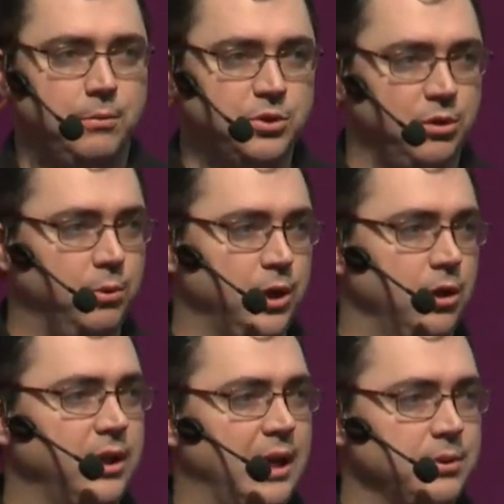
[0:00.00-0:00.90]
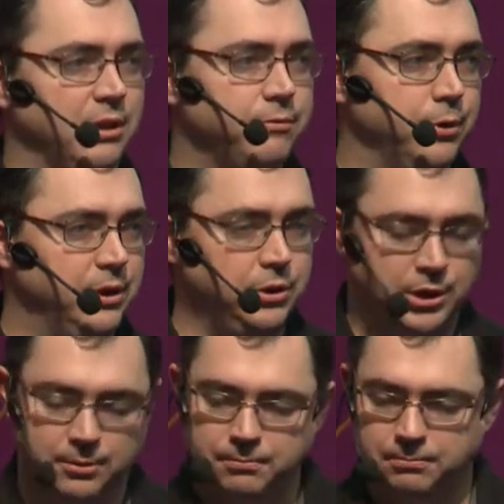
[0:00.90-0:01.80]
and was sort of working on games like Fruit
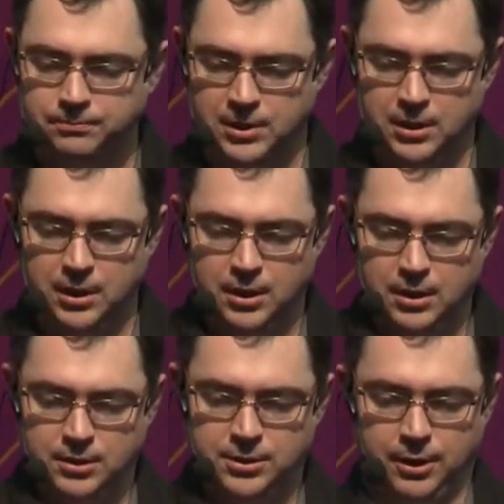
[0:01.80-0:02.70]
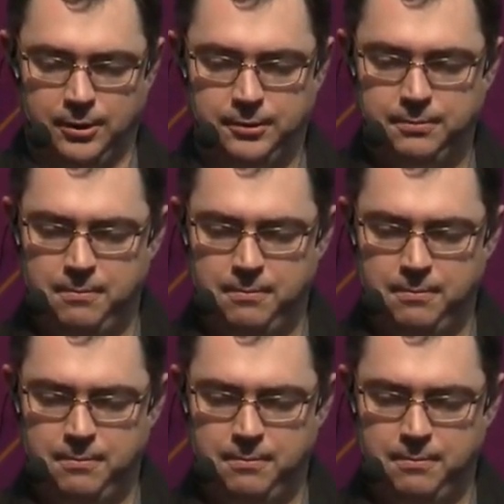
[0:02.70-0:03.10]
Ninja. So